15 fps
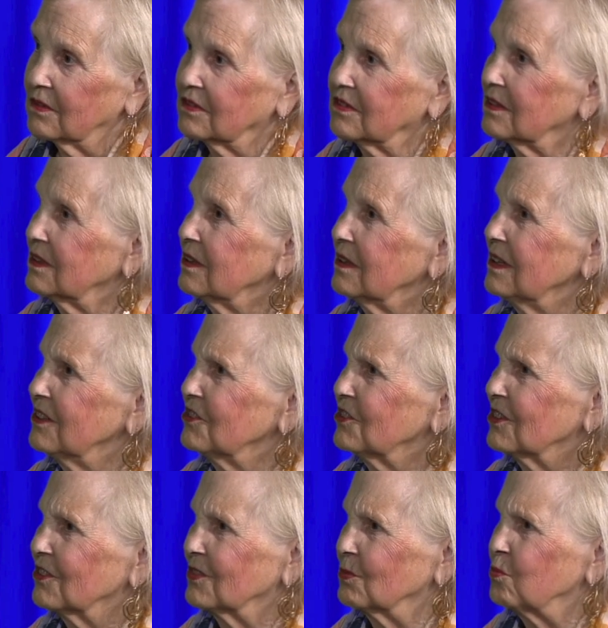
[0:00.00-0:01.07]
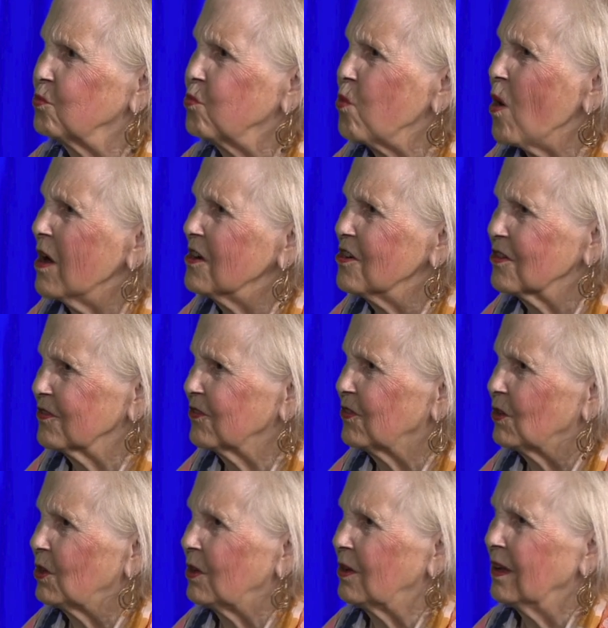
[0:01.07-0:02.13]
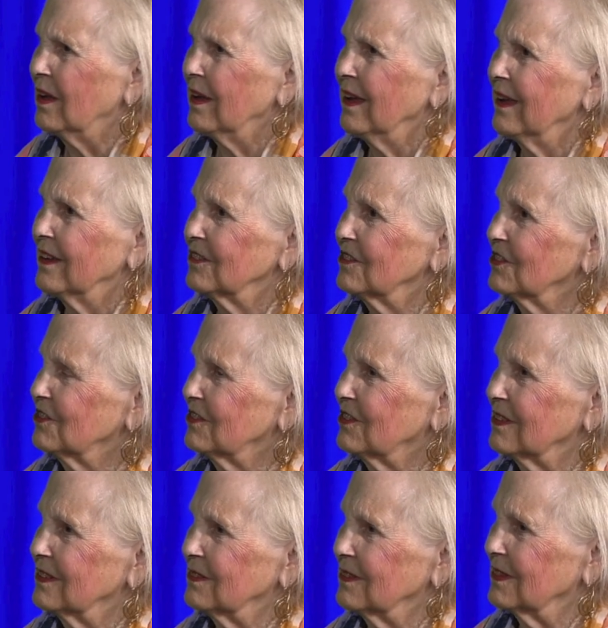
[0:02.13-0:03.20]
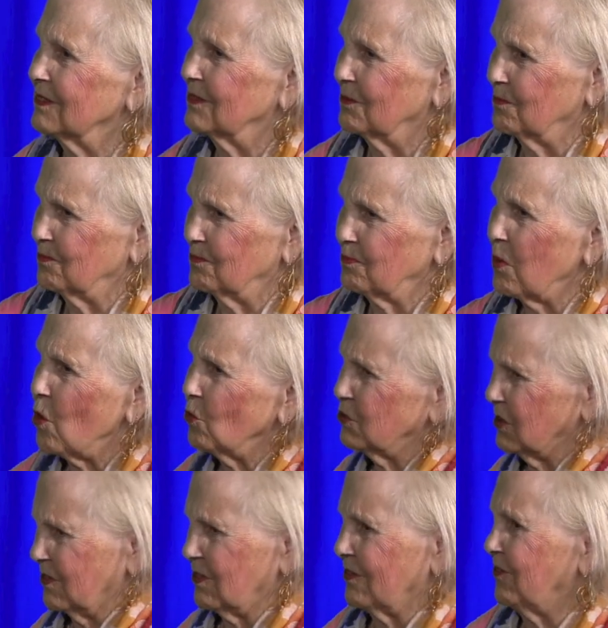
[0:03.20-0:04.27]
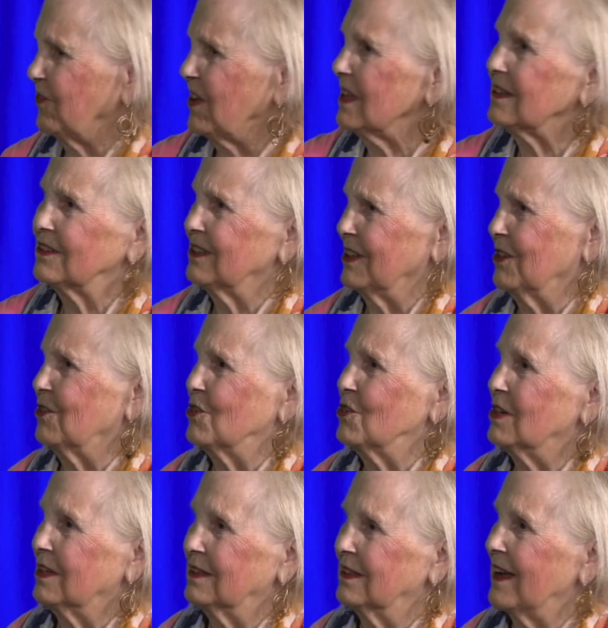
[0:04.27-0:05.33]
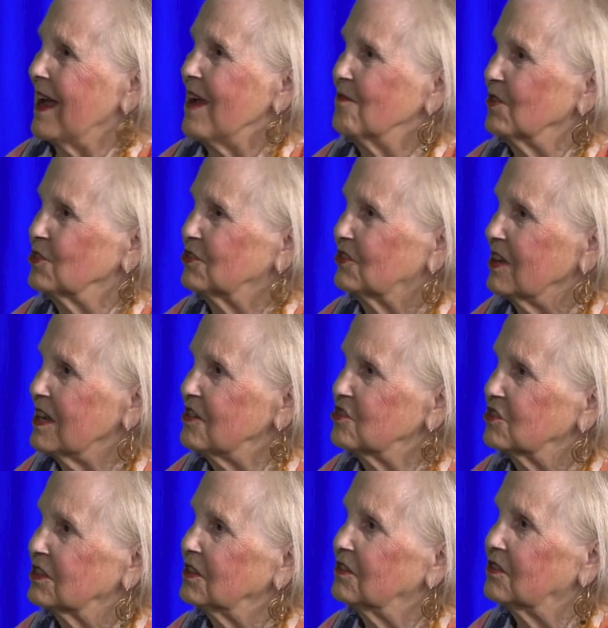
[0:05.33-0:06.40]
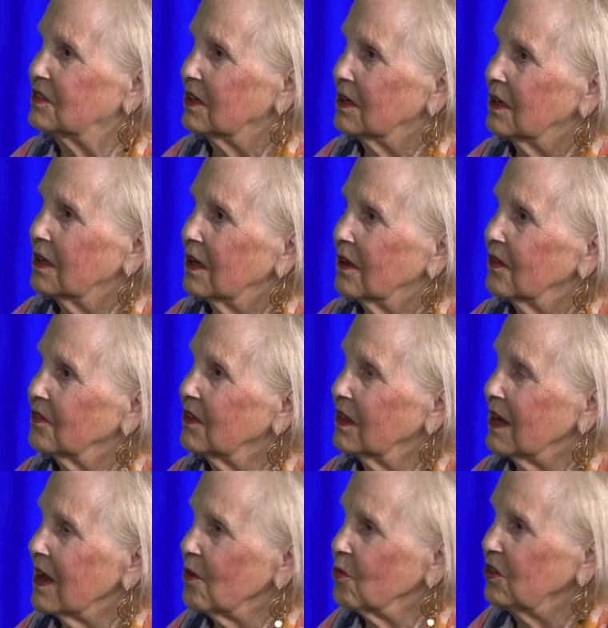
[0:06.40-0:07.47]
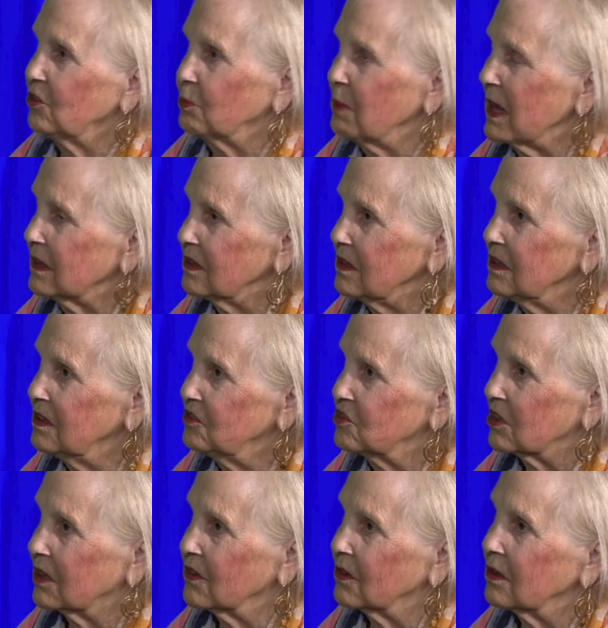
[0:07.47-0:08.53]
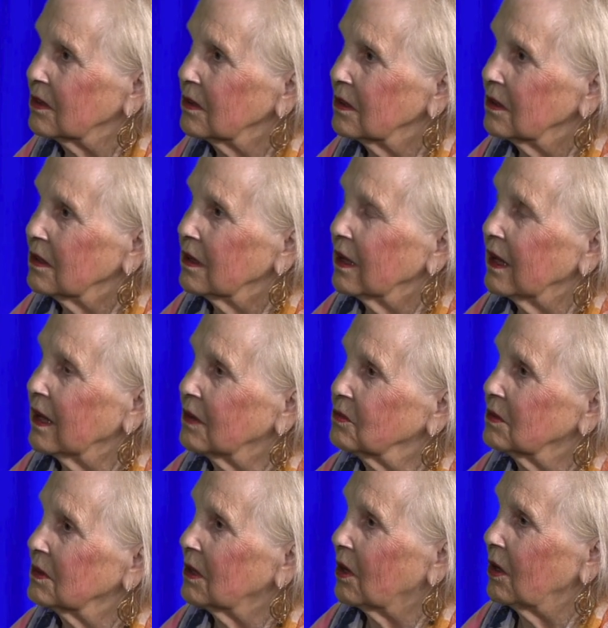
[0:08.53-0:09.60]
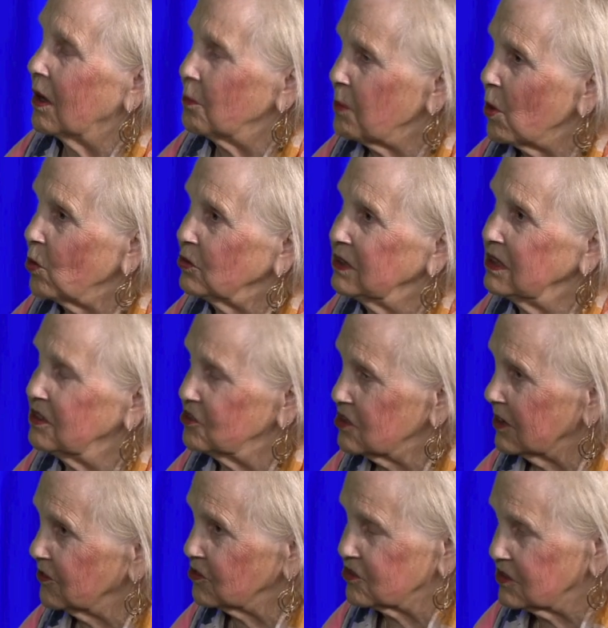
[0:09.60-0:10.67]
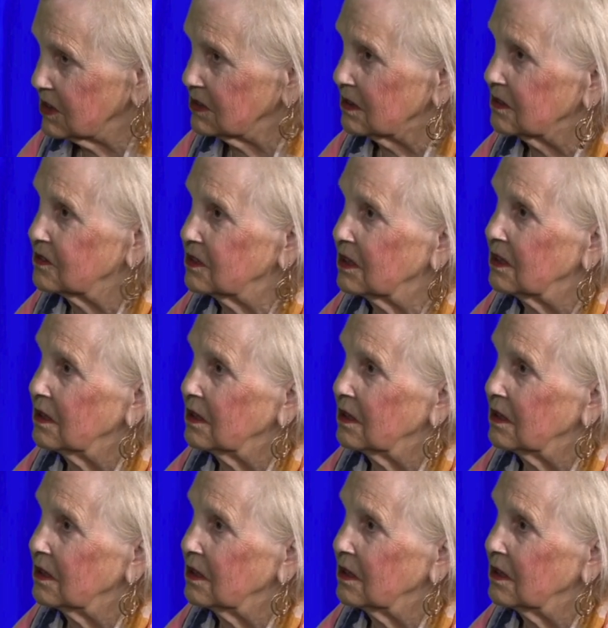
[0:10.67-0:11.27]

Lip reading: delicious, wonderful, just both feeling good conversations that are respecting each other and upholding each other's dignity.